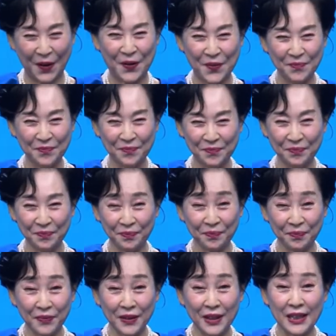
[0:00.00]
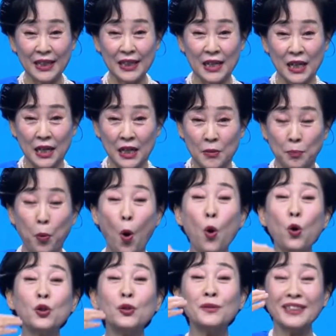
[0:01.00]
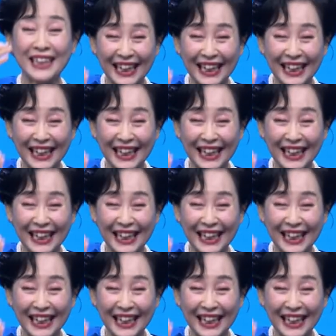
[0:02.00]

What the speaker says: And Atomy is platform business.